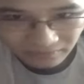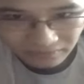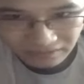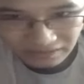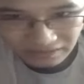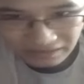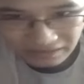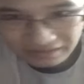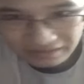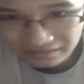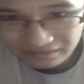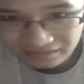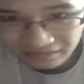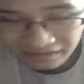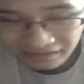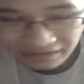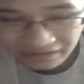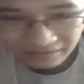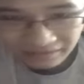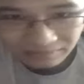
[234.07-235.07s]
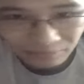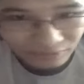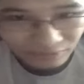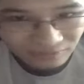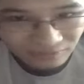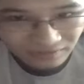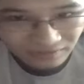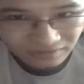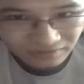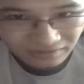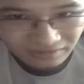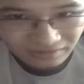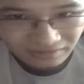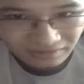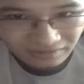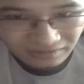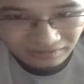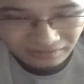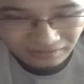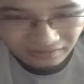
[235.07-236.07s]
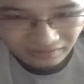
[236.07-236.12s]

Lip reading: I didn't like it personally,